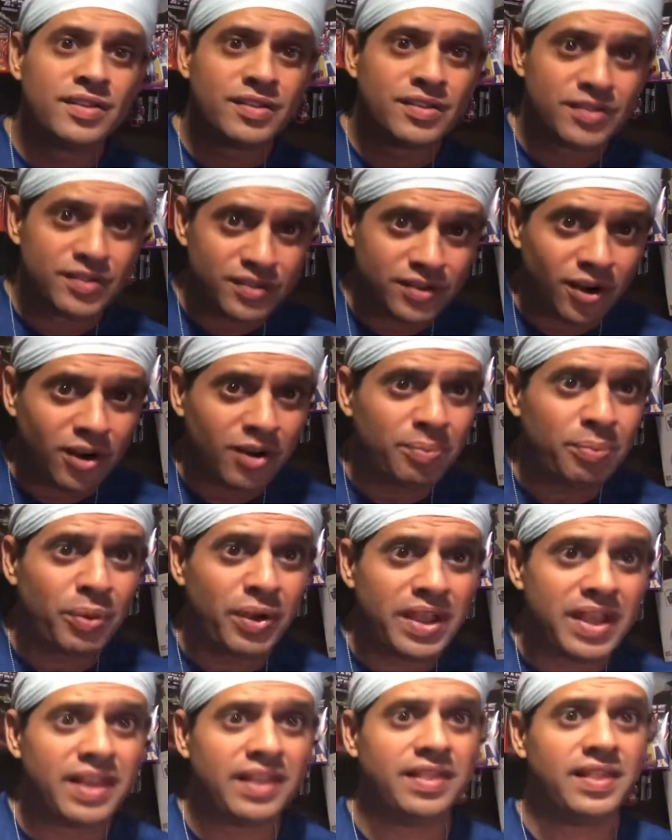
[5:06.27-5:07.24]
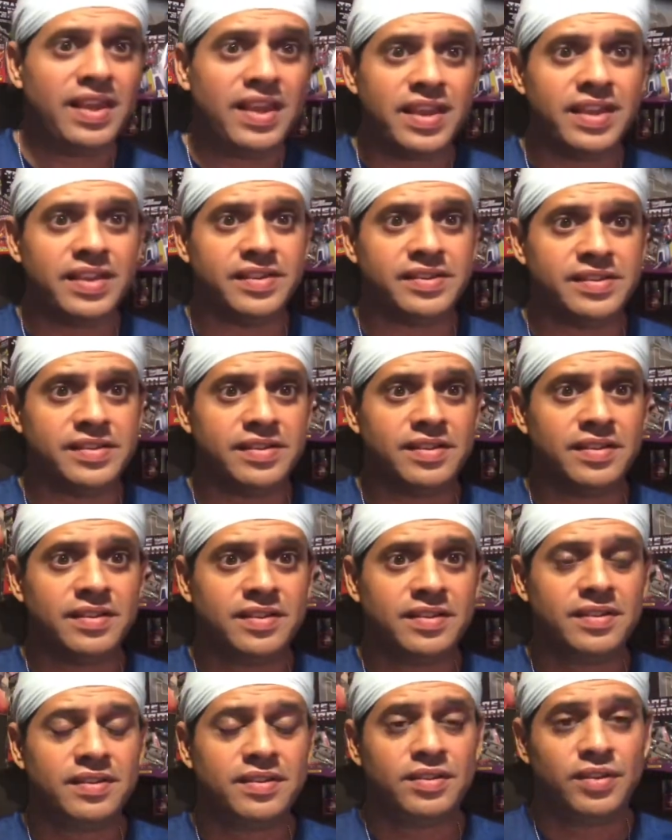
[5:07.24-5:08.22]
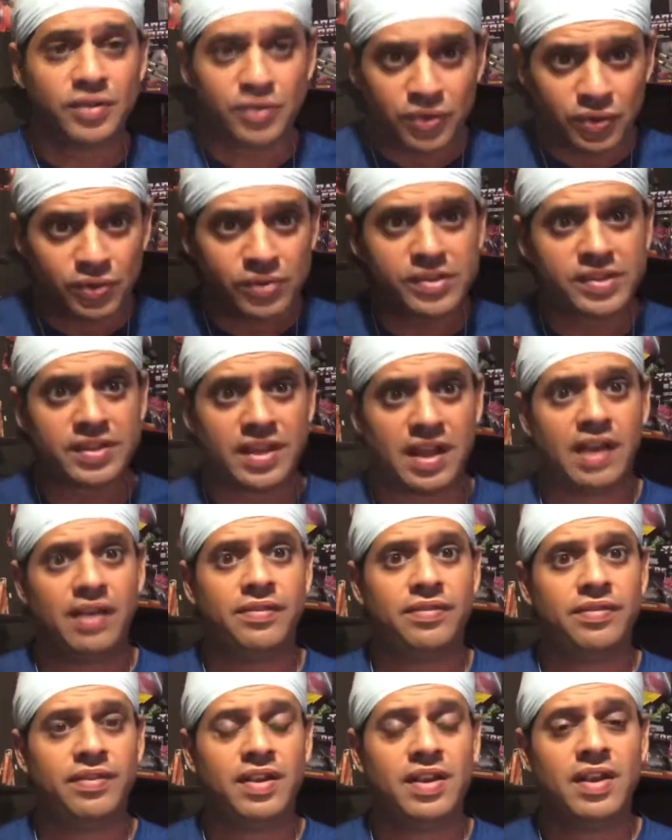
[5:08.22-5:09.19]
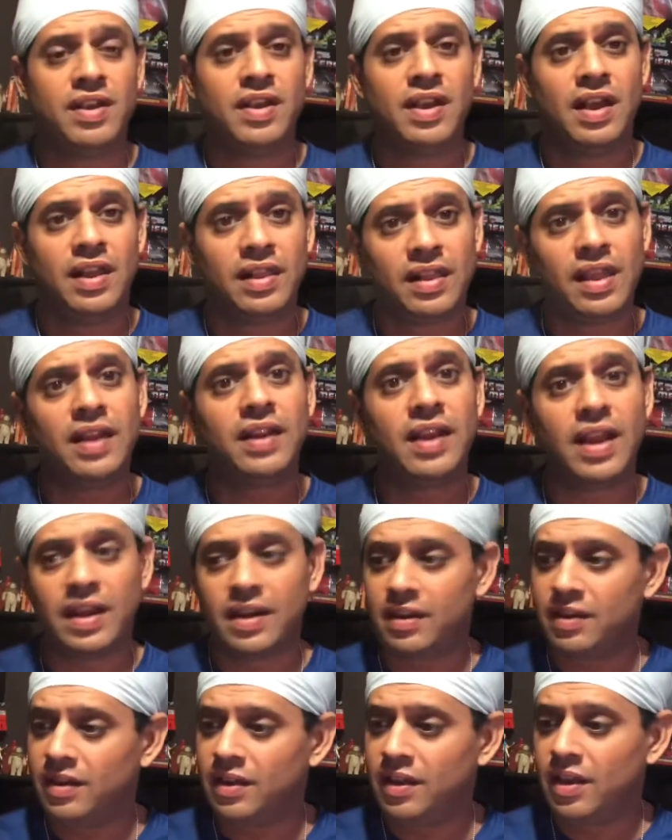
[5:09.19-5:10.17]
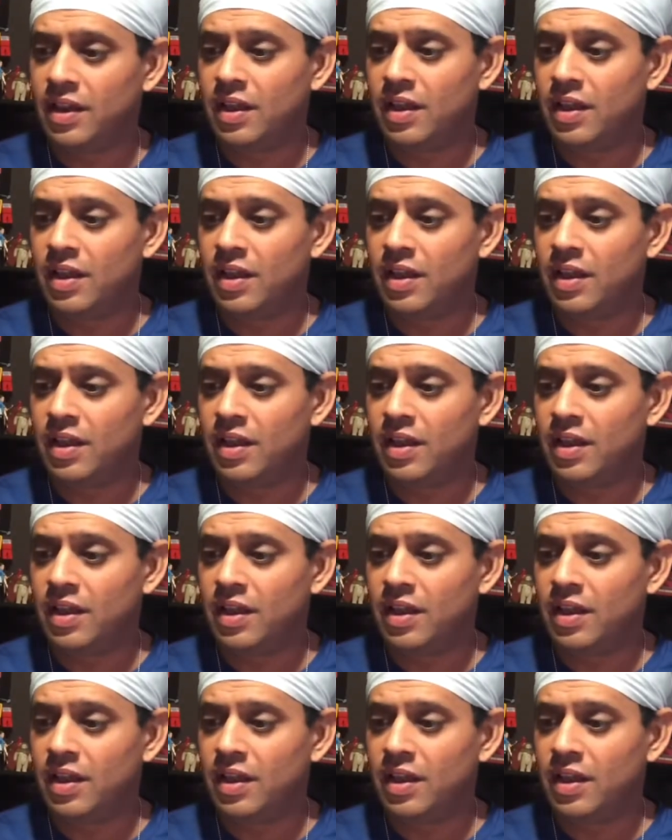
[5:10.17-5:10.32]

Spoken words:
start bringing these, the new stuff. I know